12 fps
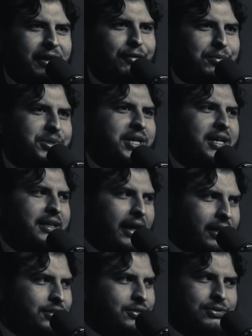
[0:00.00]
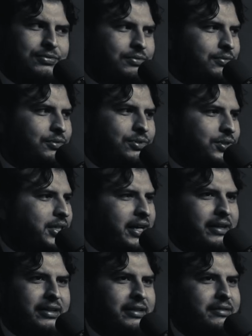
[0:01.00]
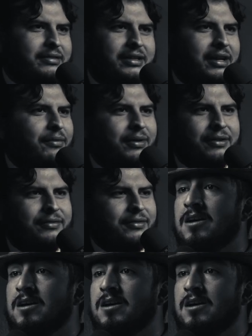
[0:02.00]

get what I'm saying? Like, you just gotta get rid of him.